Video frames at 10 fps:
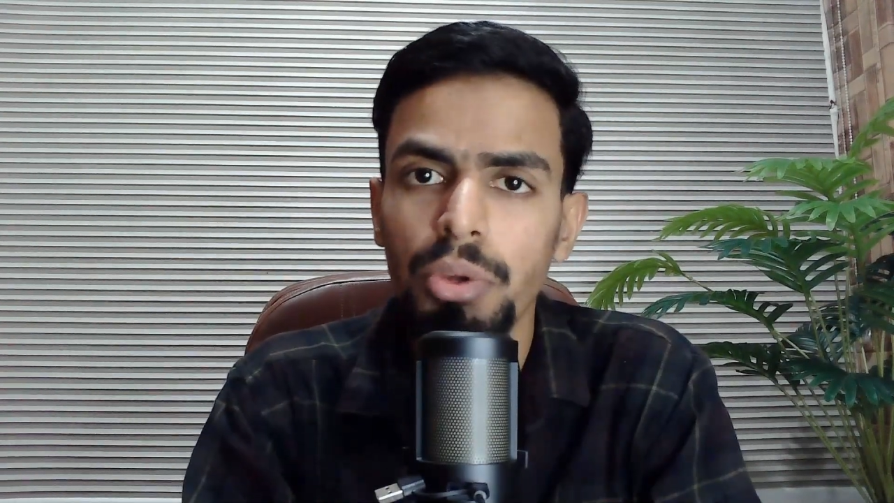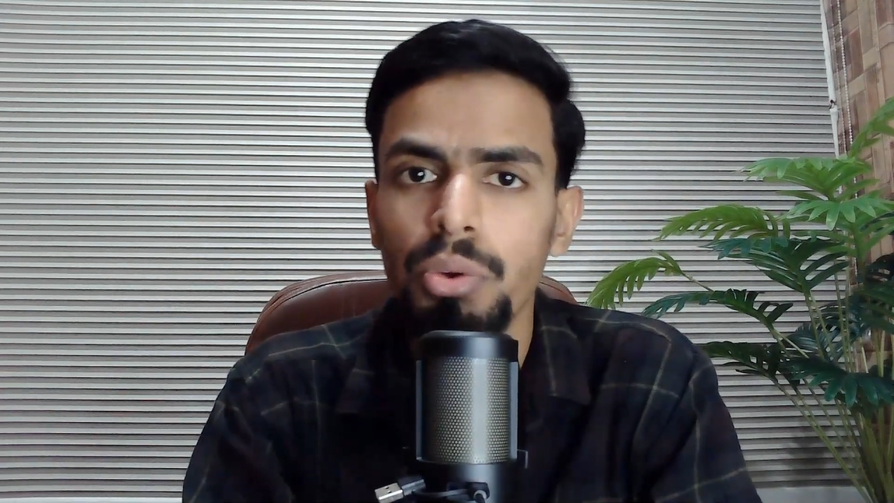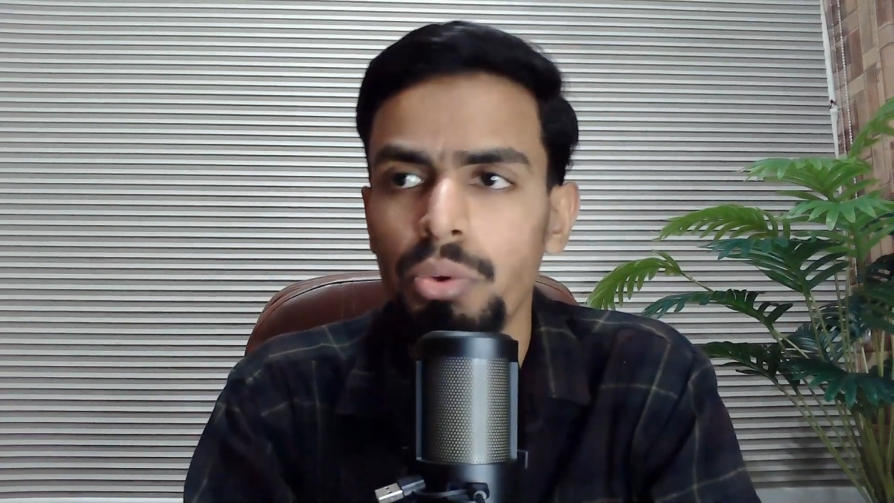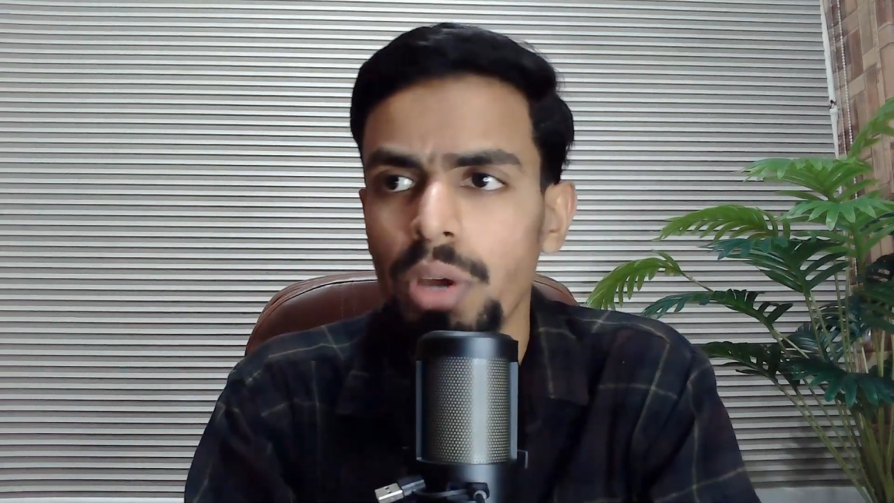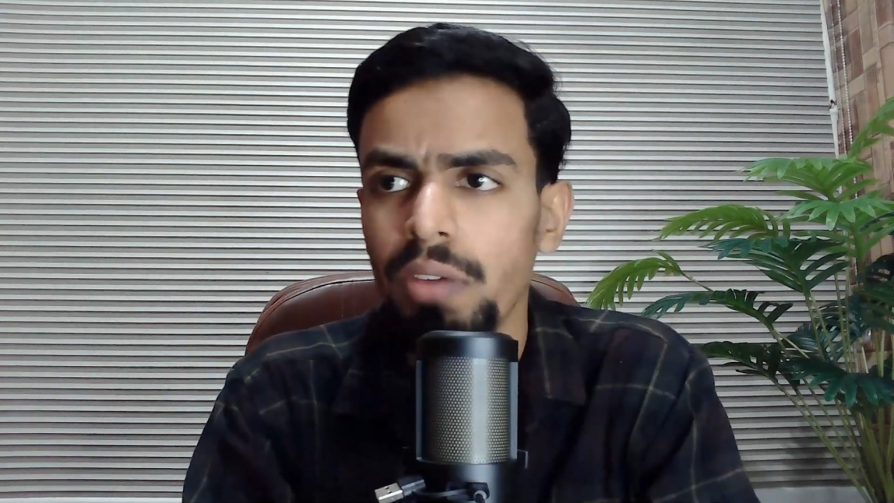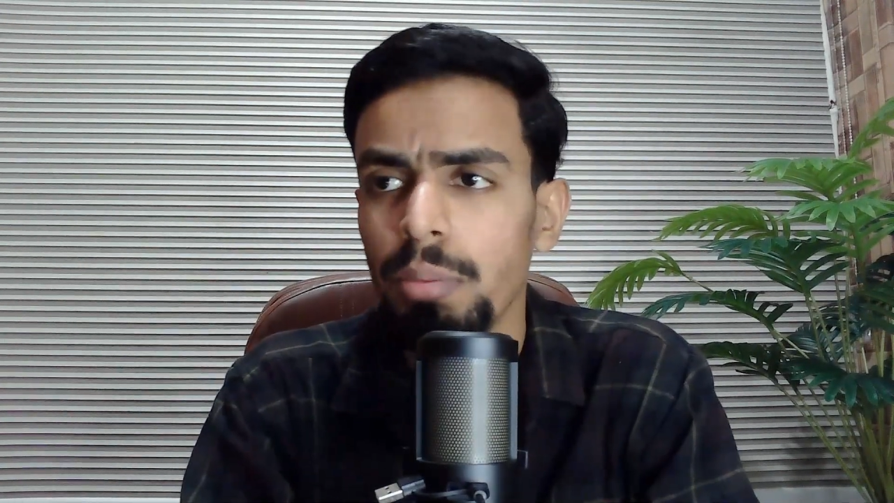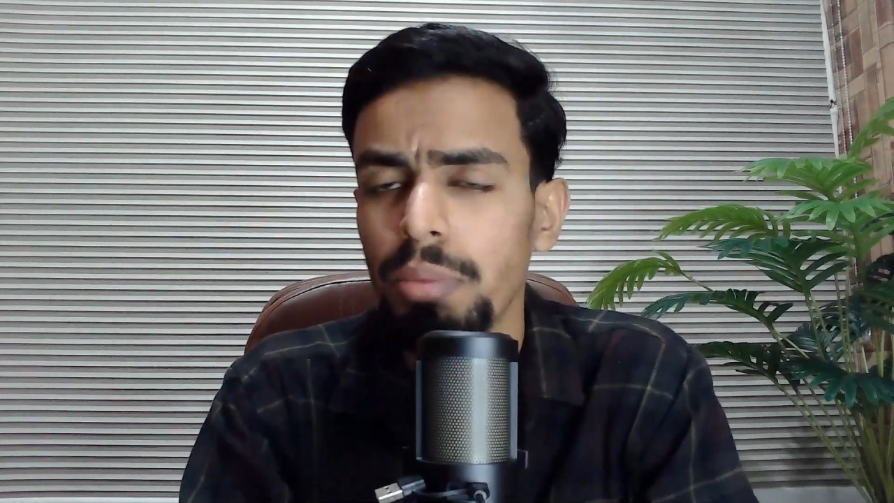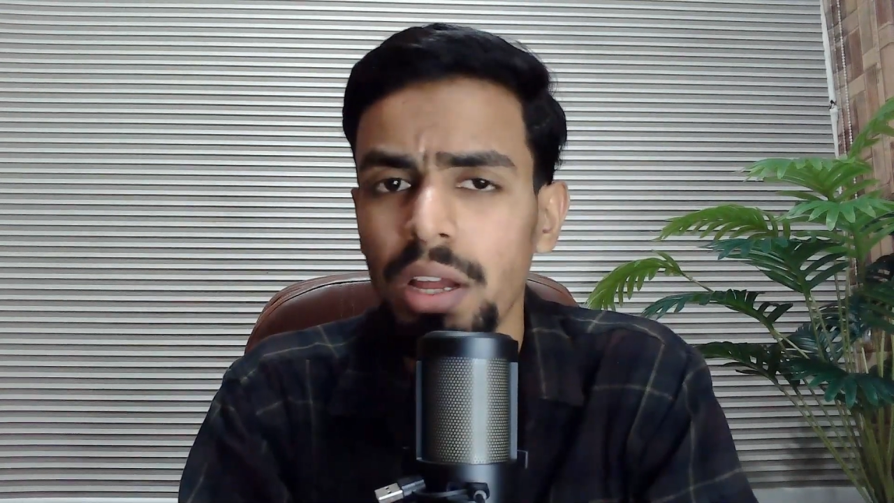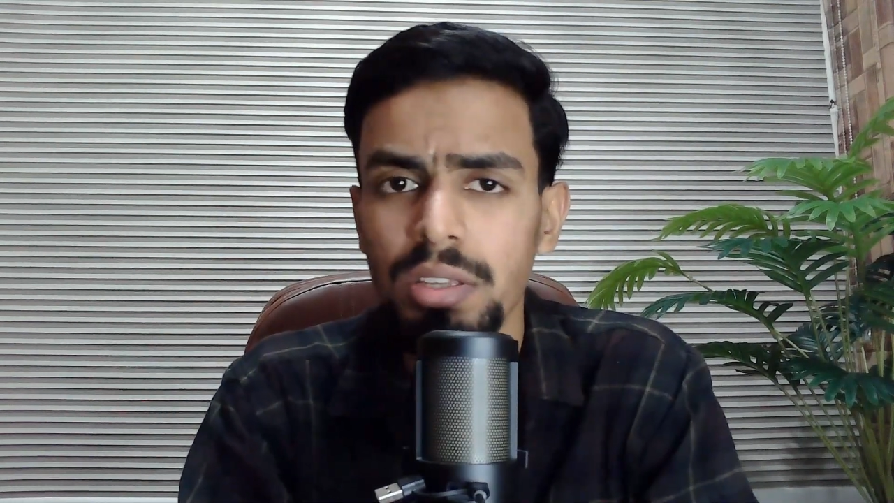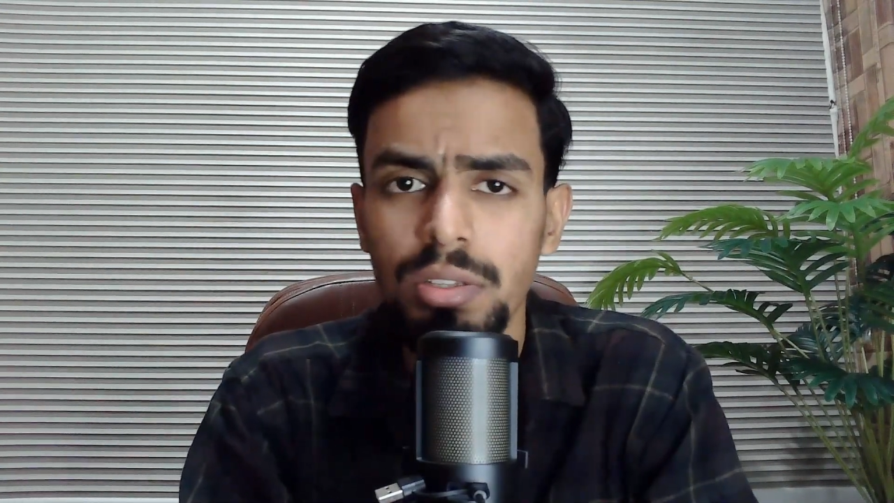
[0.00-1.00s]
you do have a
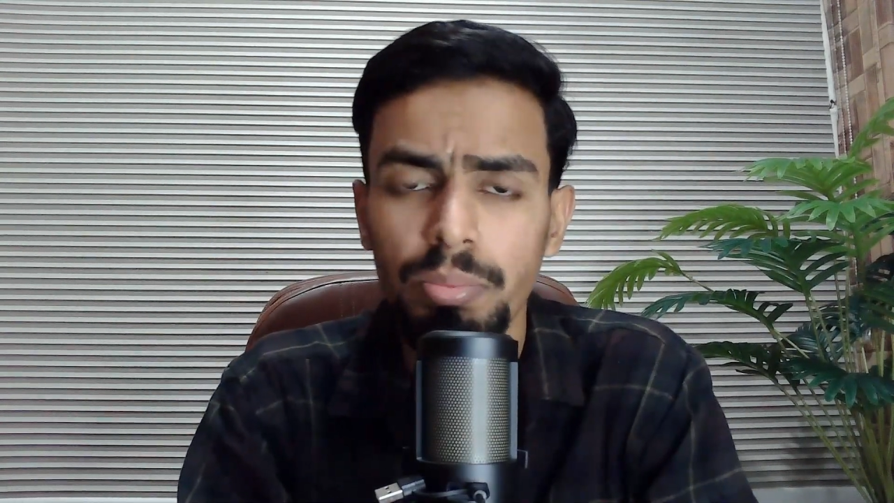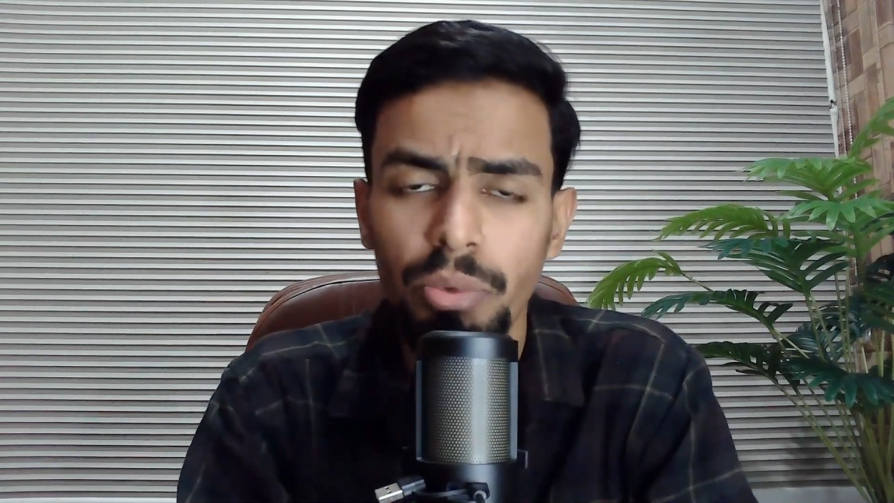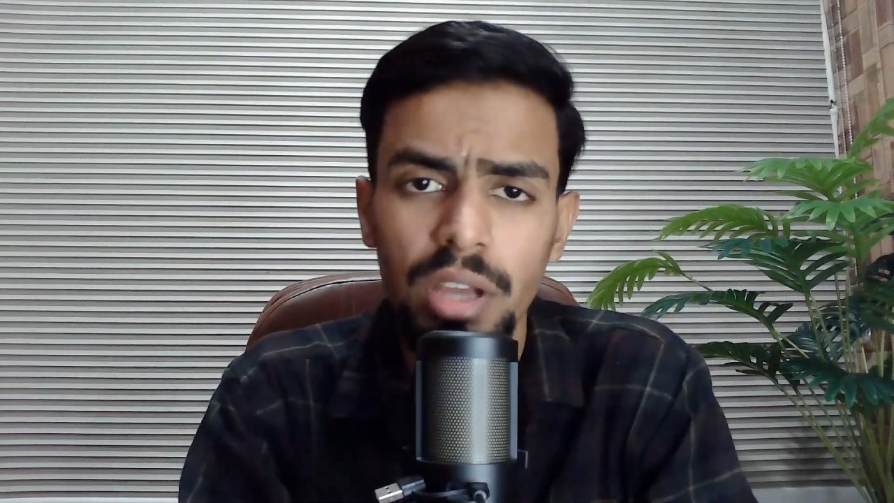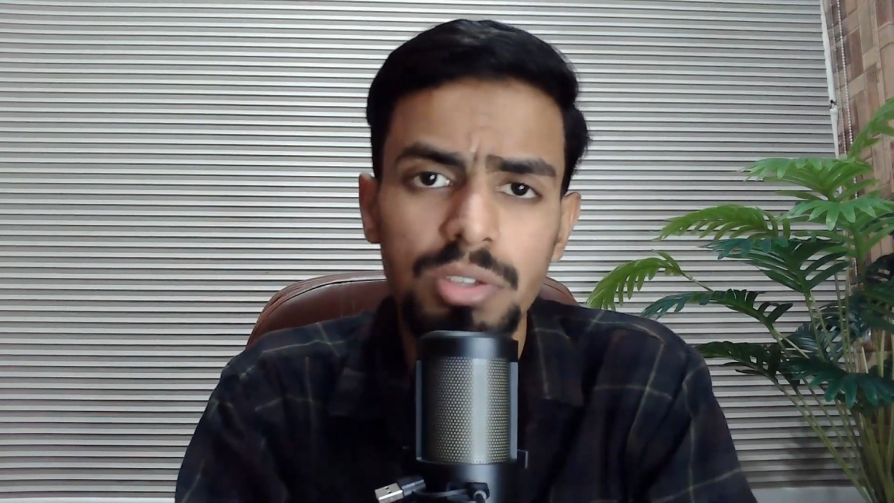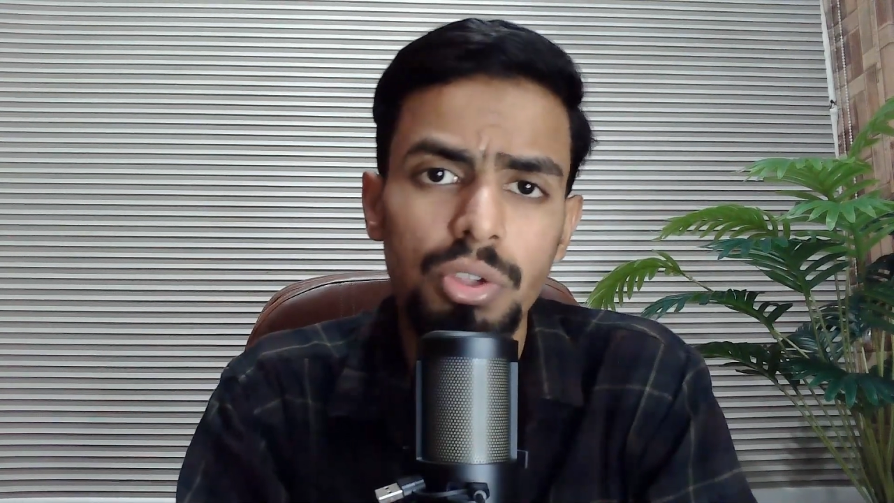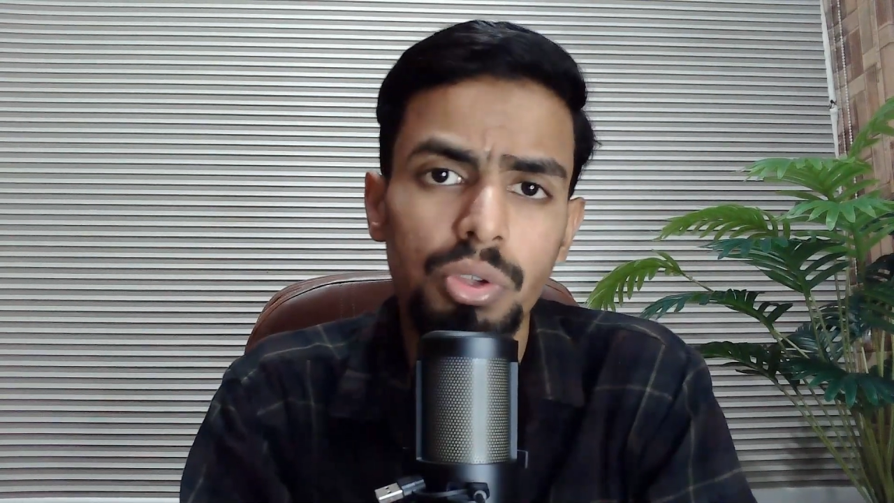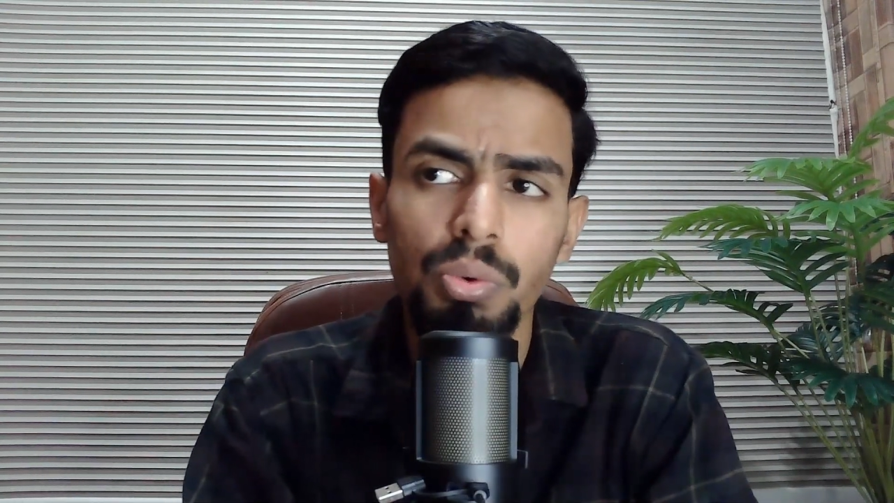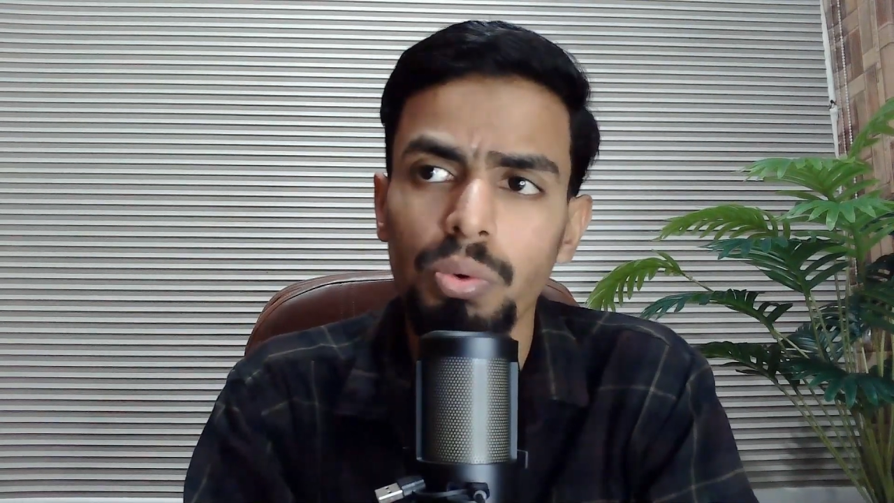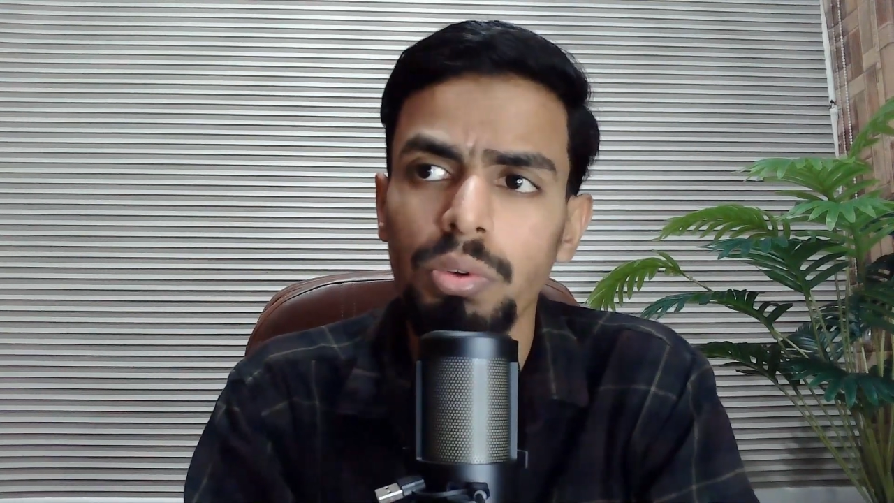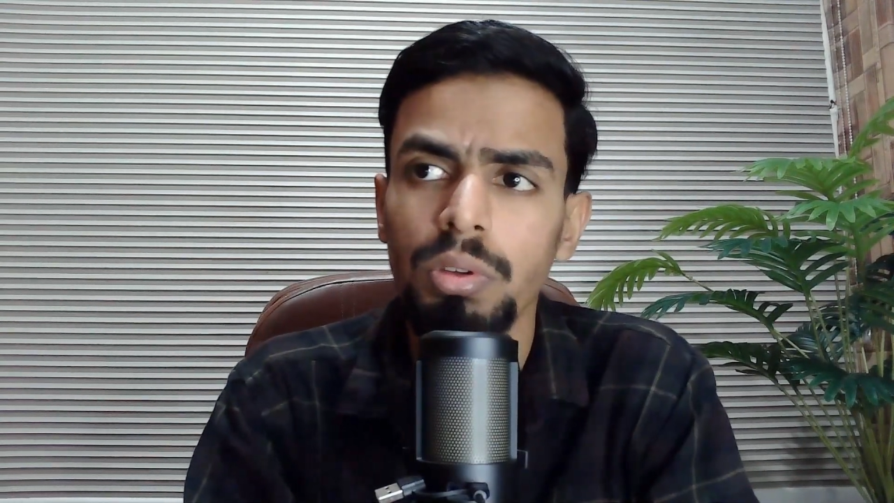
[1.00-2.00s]
price
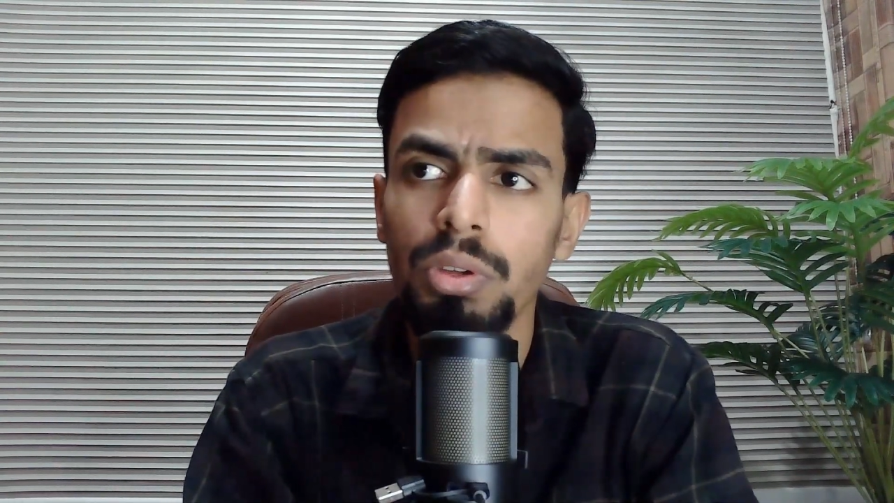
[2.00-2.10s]
issue,